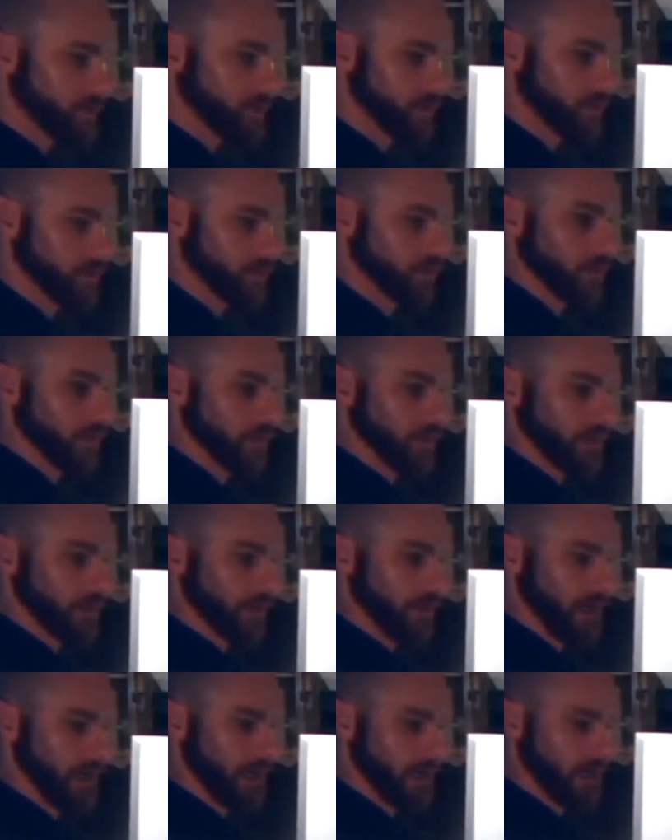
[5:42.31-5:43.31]
to
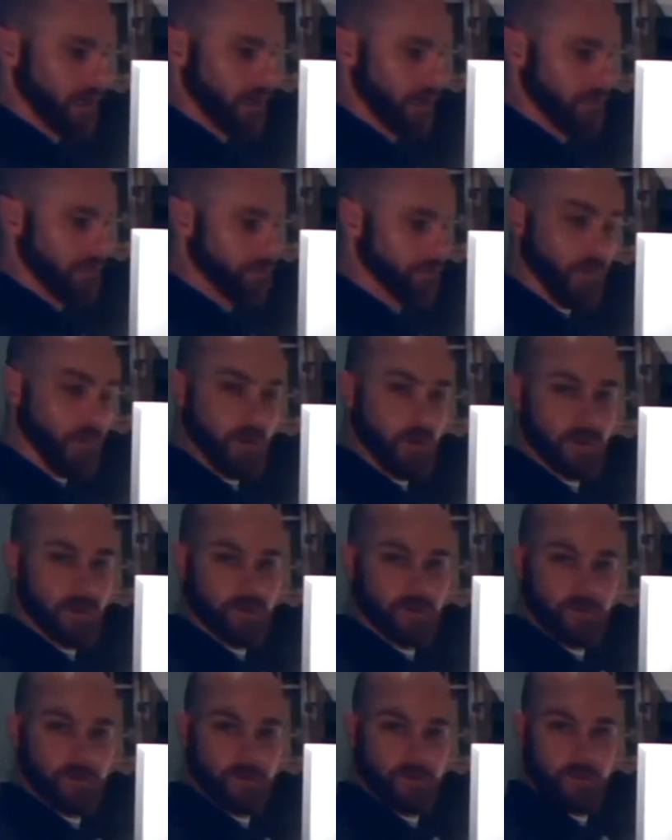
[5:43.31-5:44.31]
a form
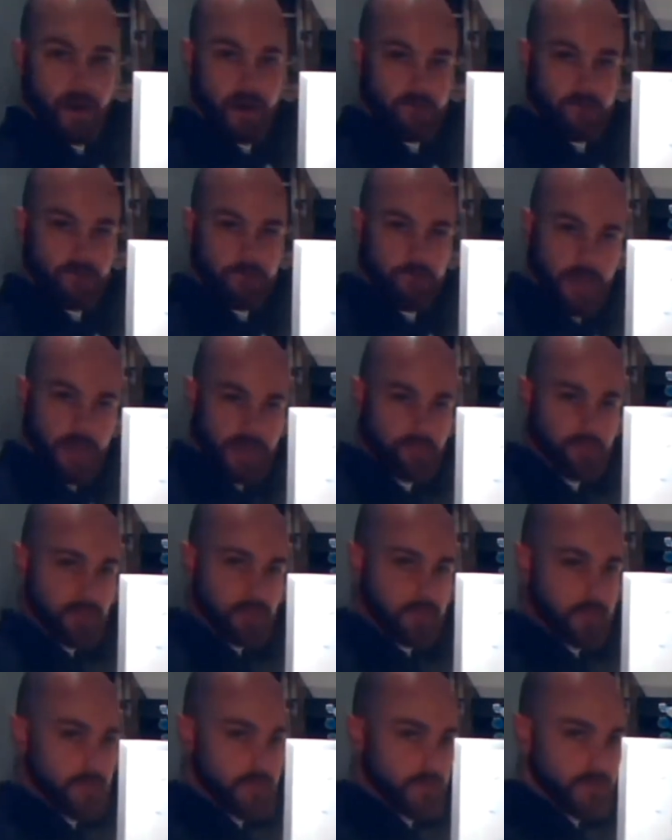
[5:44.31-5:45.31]
of
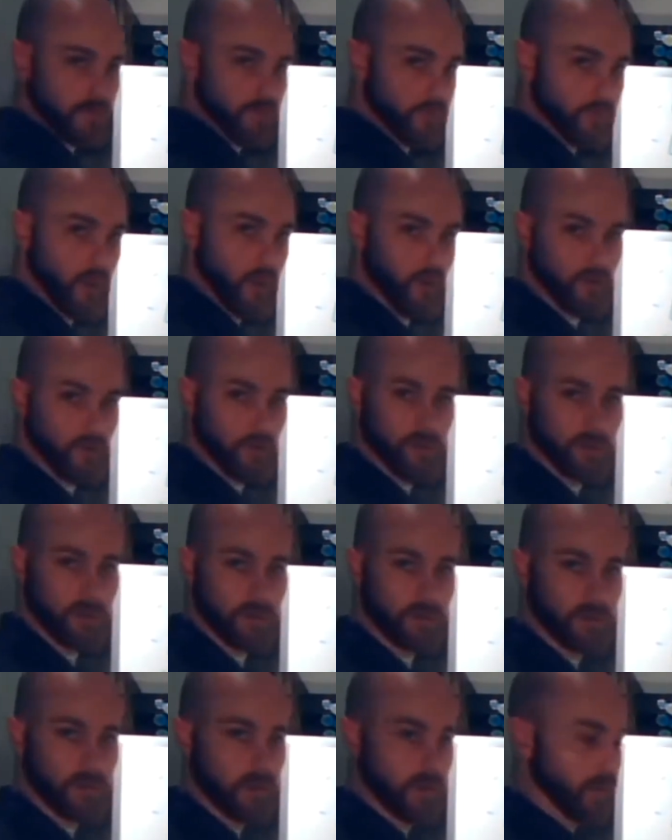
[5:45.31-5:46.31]
payment to the
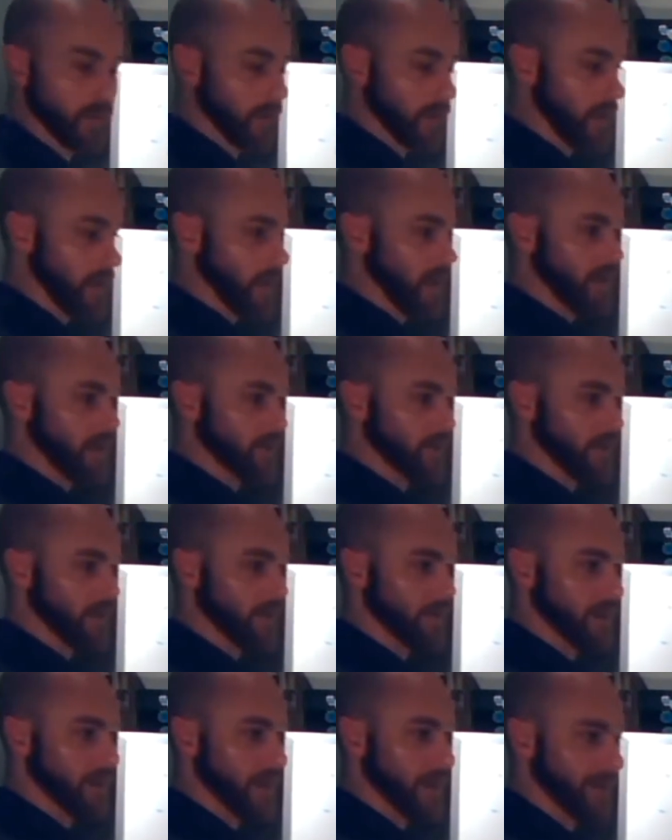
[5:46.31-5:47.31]
homeowner
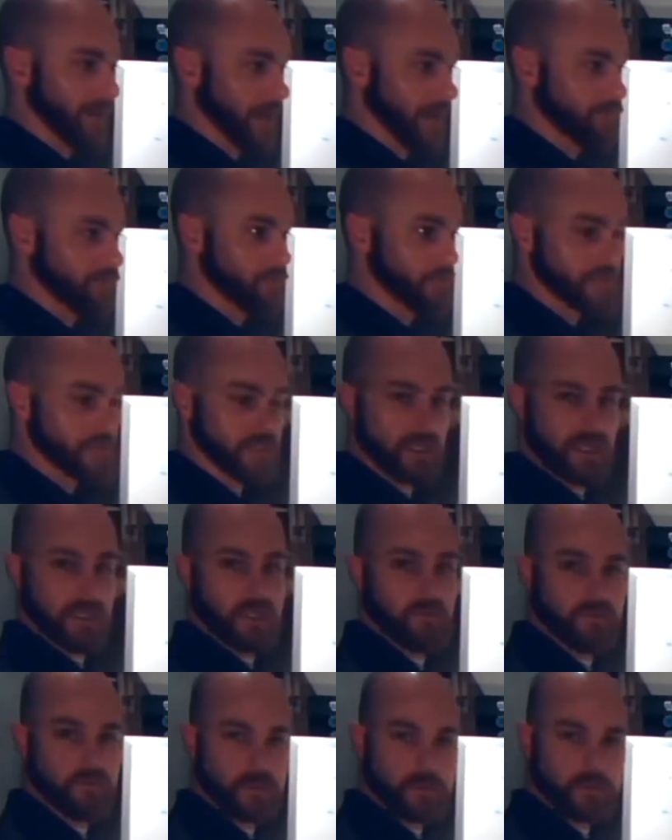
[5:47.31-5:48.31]
that they can
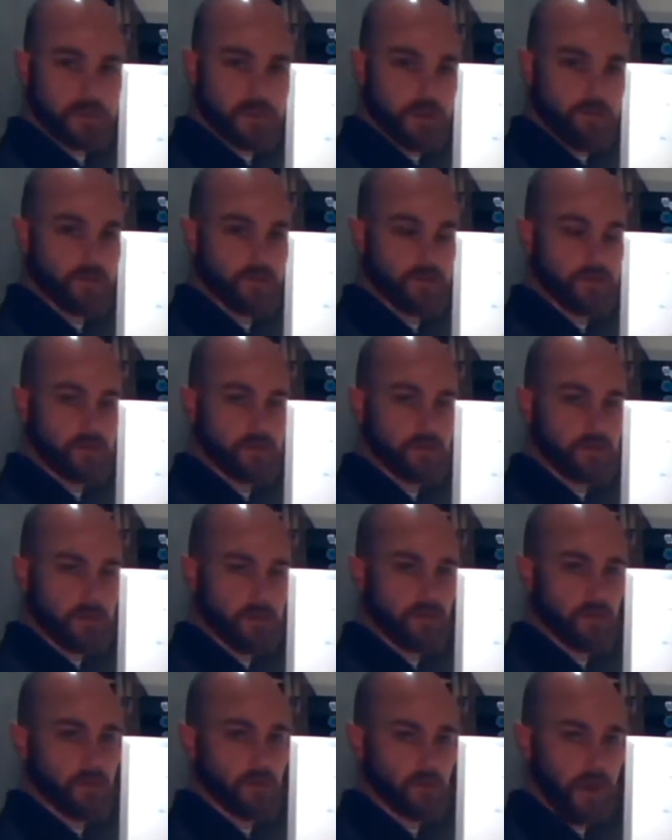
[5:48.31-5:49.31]
receive in several
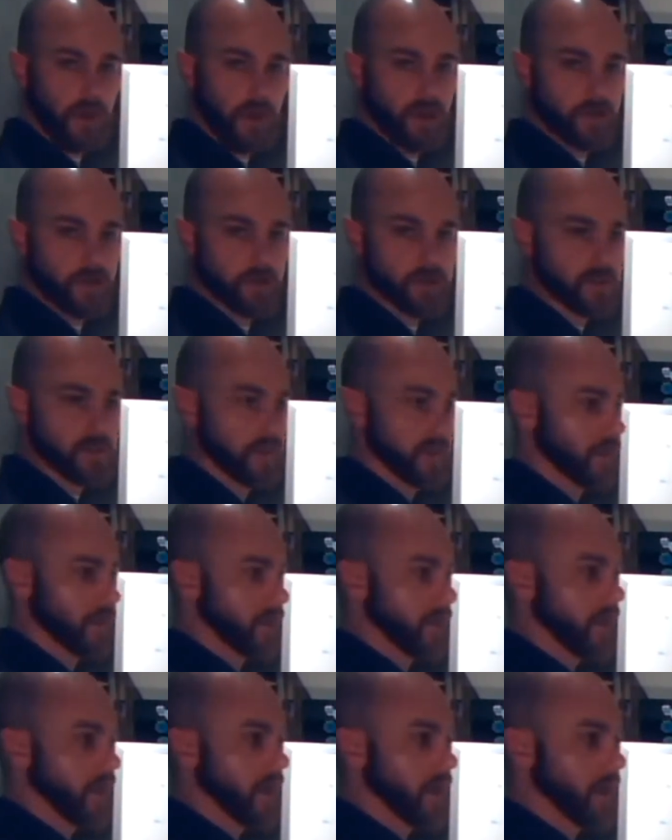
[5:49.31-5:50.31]
different ways,
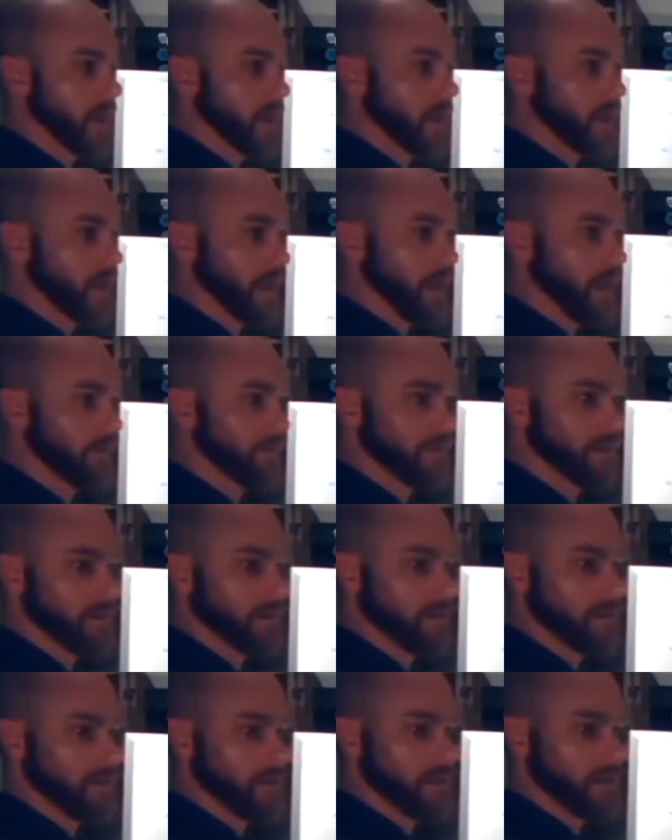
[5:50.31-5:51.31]
and
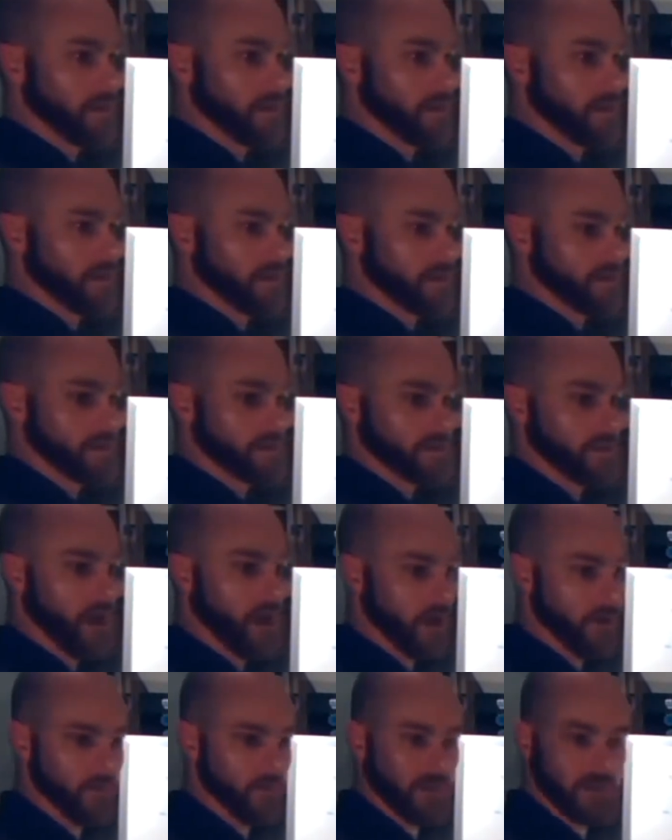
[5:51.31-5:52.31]
then it is
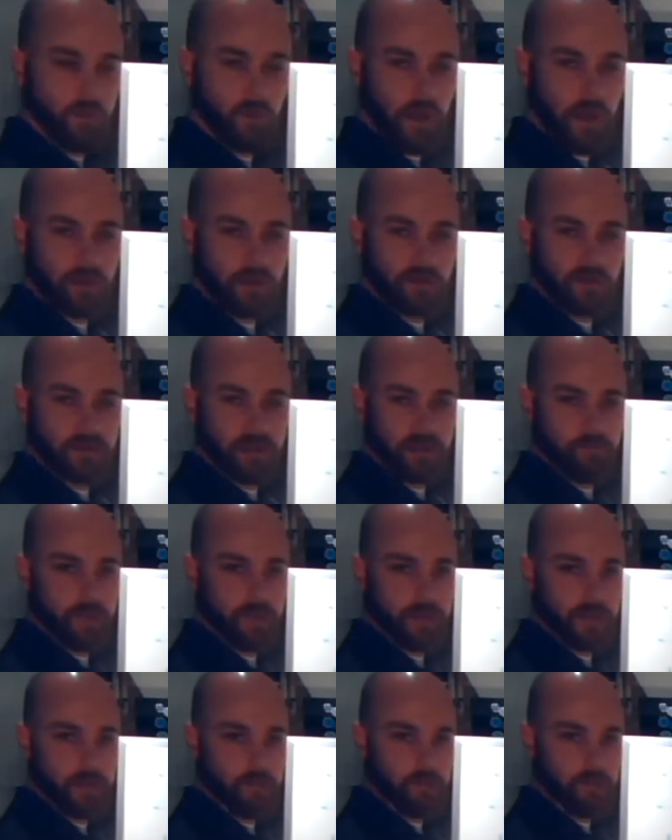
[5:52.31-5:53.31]
not required that they
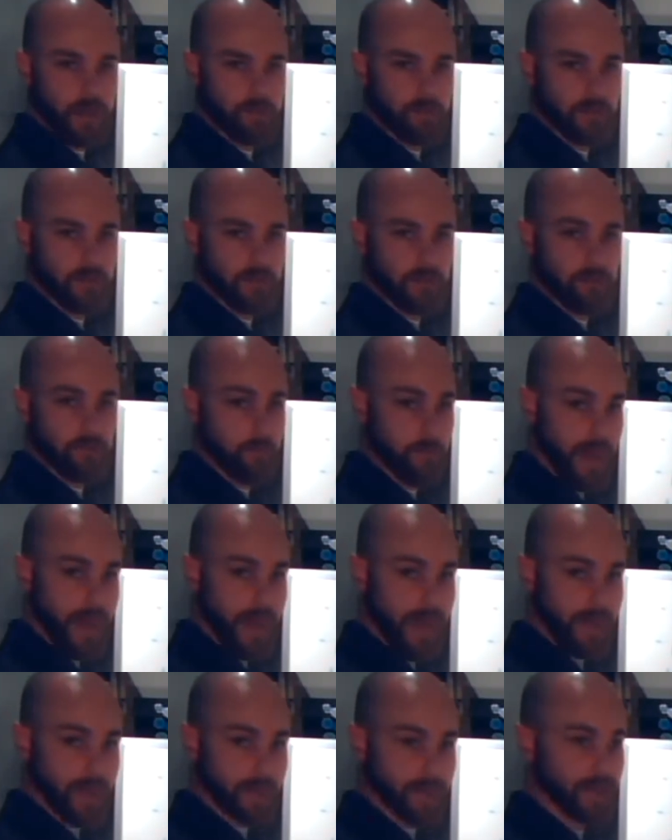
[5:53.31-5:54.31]
make a payment
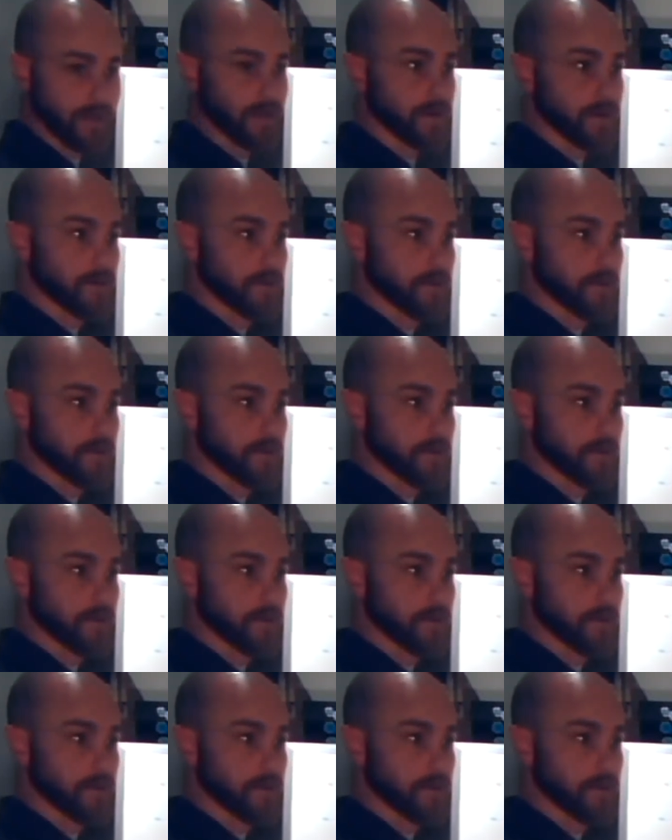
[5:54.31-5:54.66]
back,